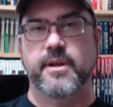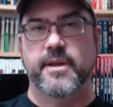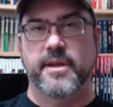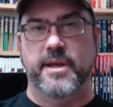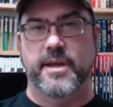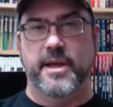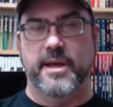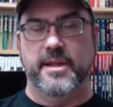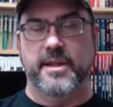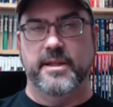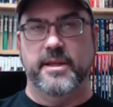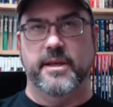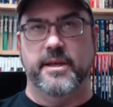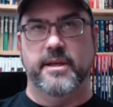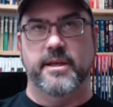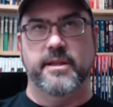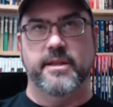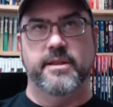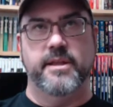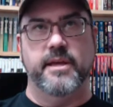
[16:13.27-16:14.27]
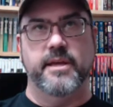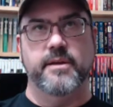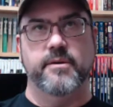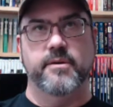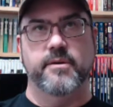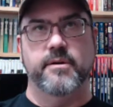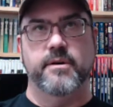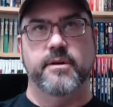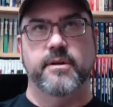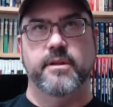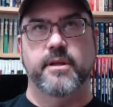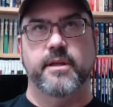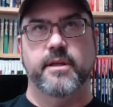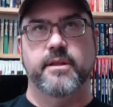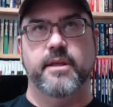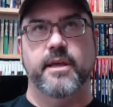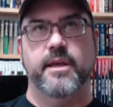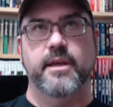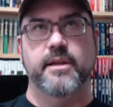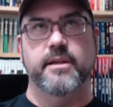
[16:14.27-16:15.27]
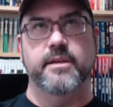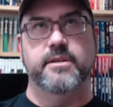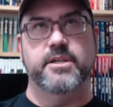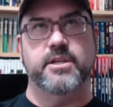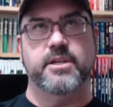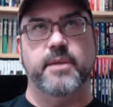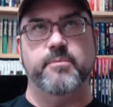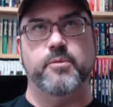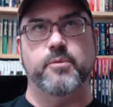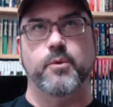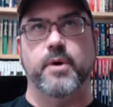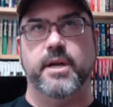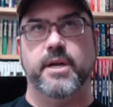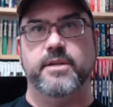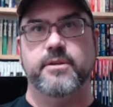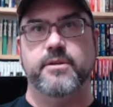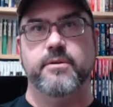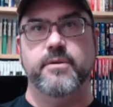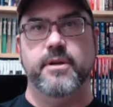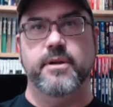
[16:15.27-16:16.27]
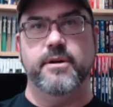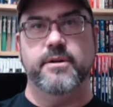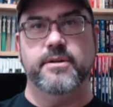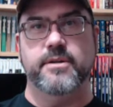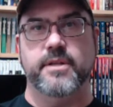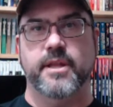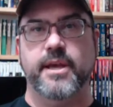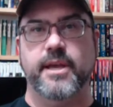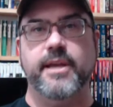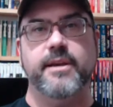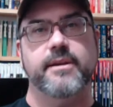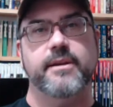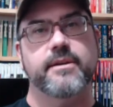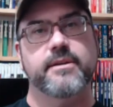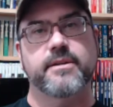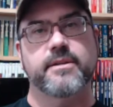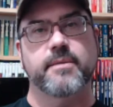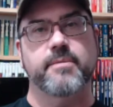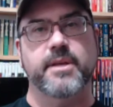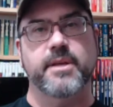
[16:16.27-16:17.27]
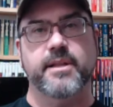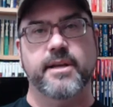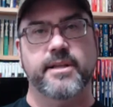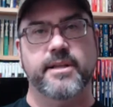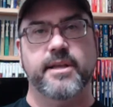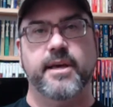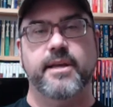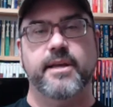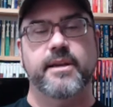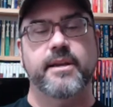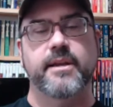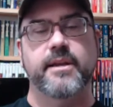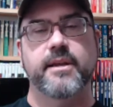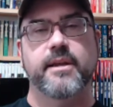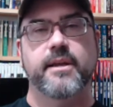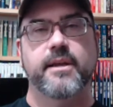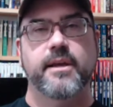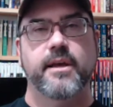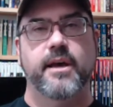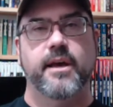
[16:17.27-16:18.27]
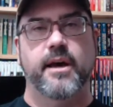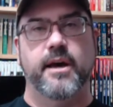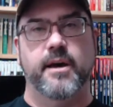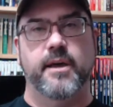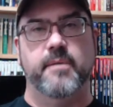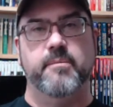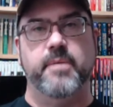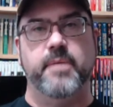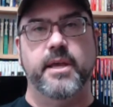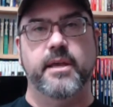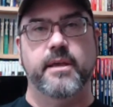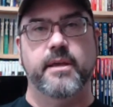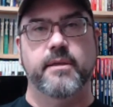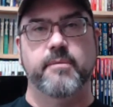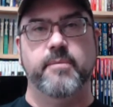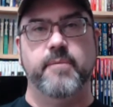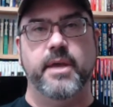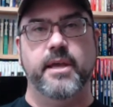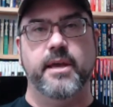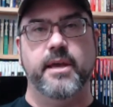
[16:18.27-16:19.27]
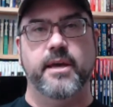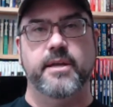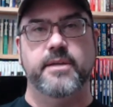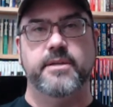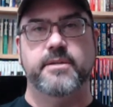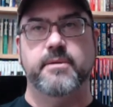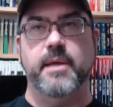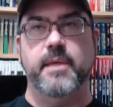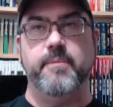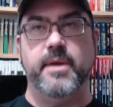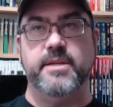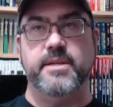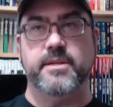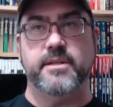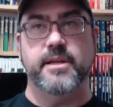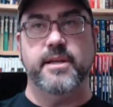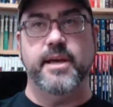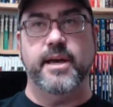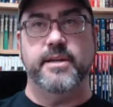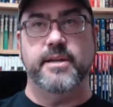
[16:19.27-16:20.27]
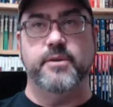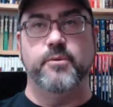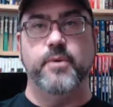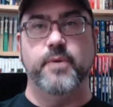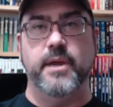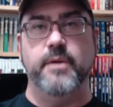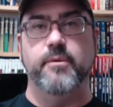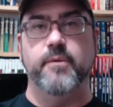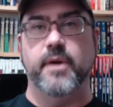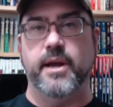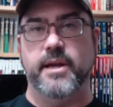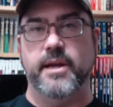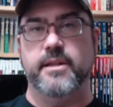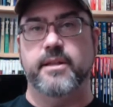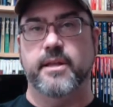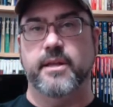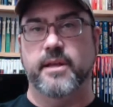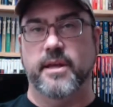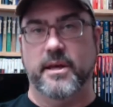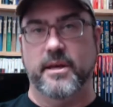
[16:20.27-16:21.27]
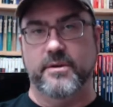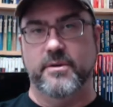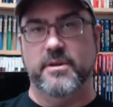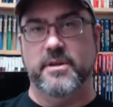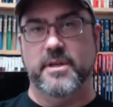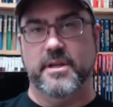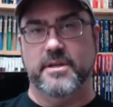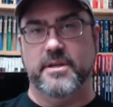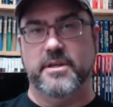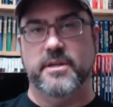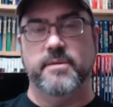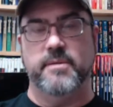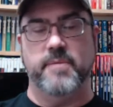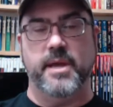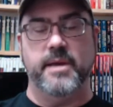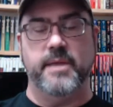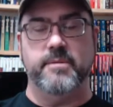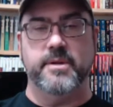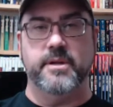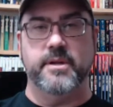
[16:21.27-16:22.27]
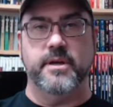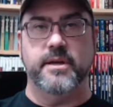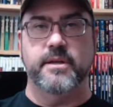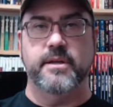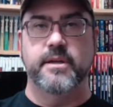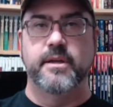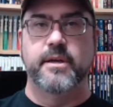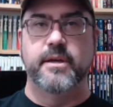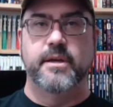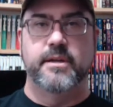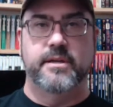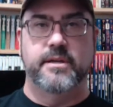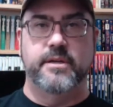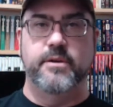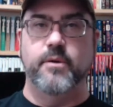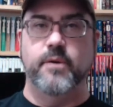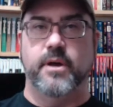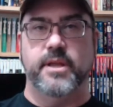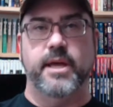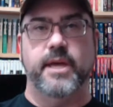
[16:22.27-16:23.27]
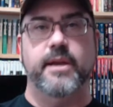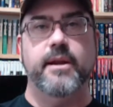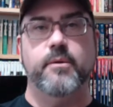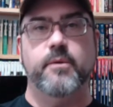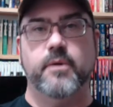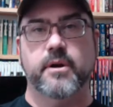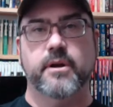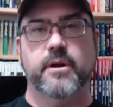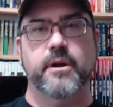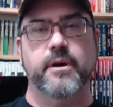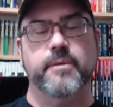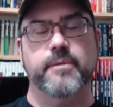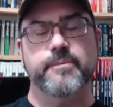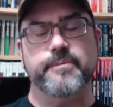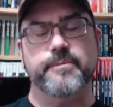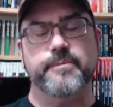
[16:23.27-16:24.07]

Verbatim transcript: And the thing shipped, what, 2 years late, something like that? Because they basically had to rewrite the Unreal Engine to be able to do all that network code.